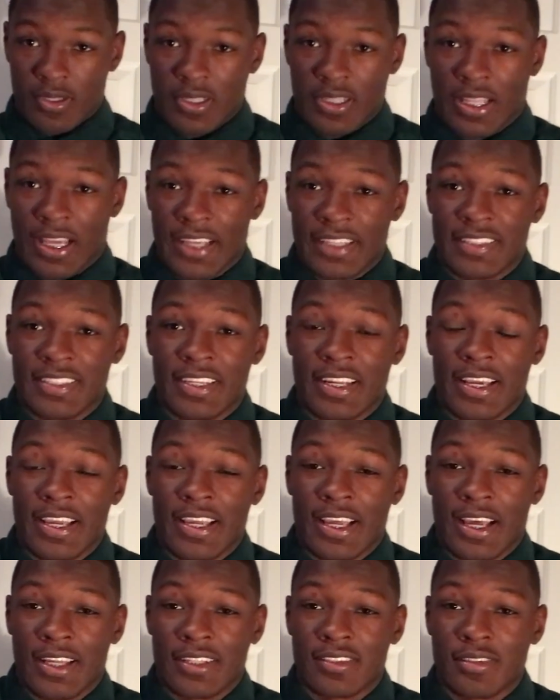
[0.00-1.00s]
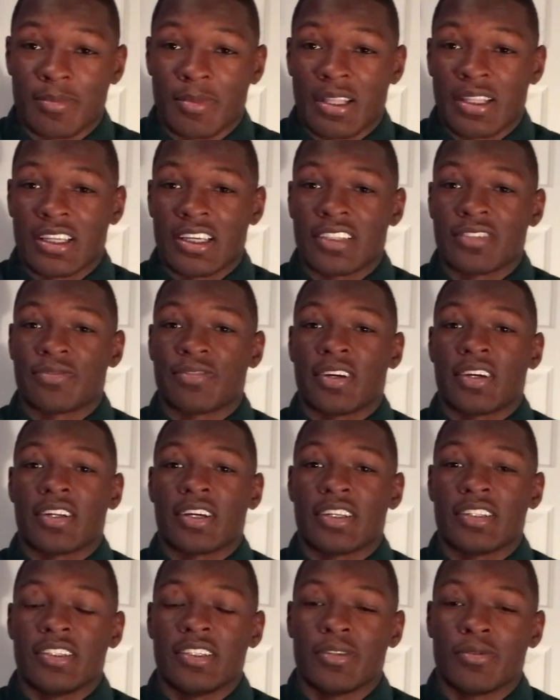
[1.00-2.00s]
Like today, I took my last final.
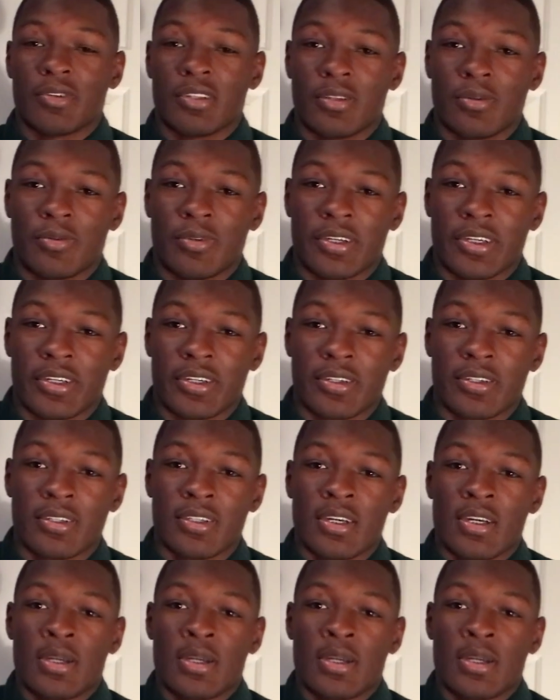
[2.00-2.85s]
I did really well.